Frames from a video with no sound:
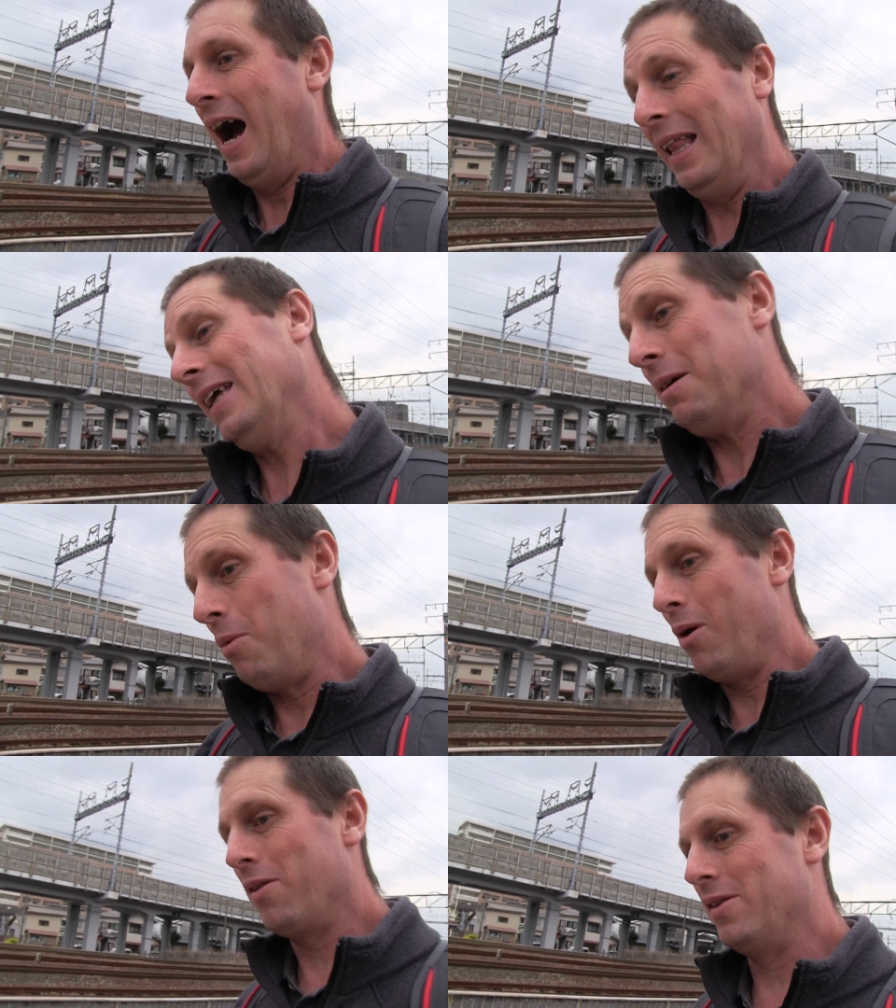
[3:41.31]
I like it
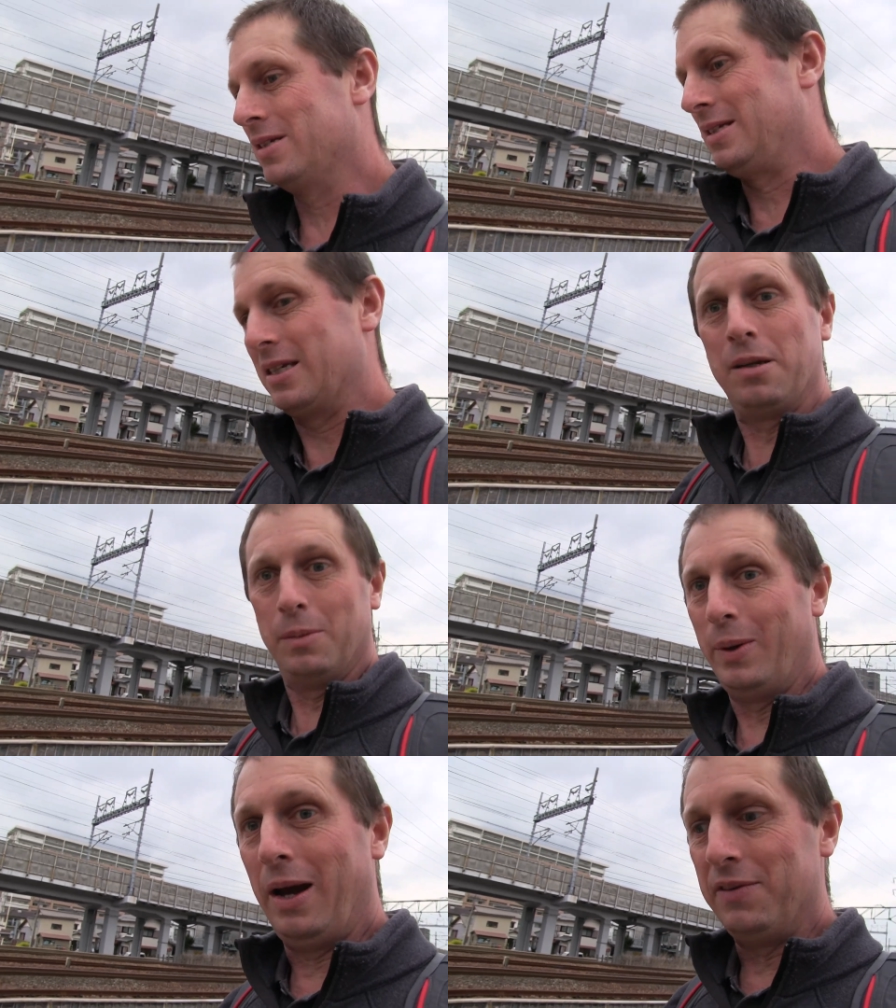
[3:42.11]
more than the system
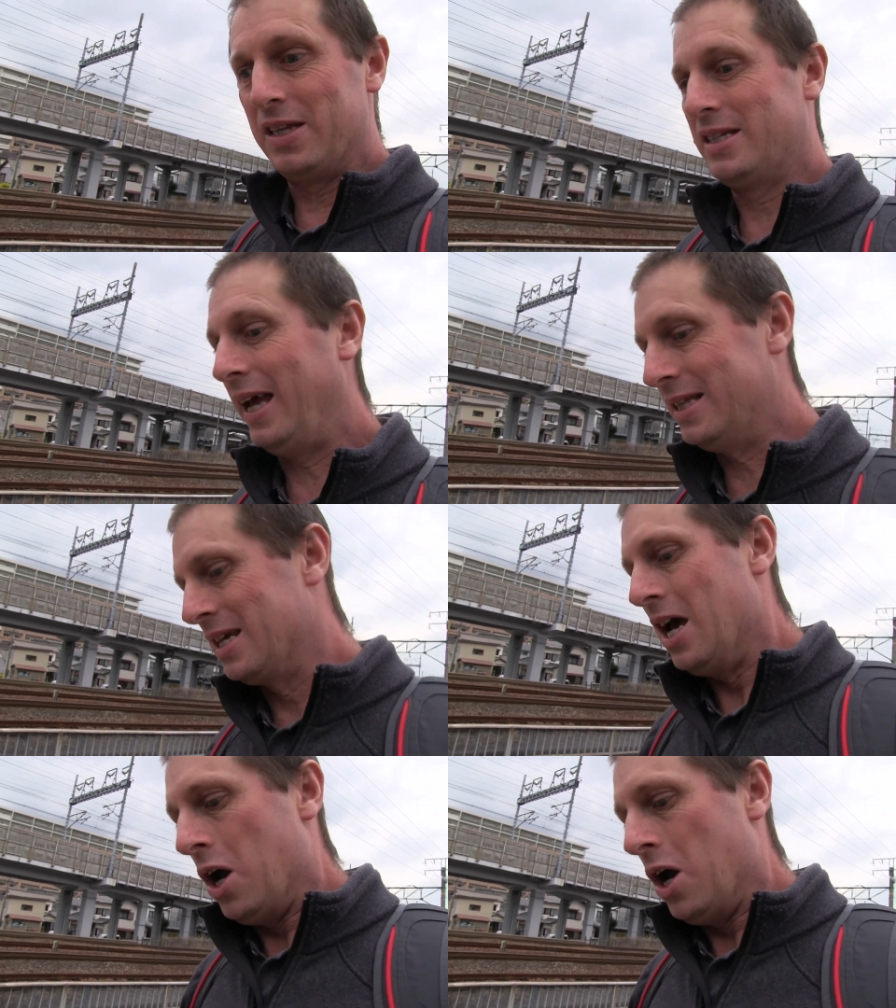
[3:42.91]
that we have in the States,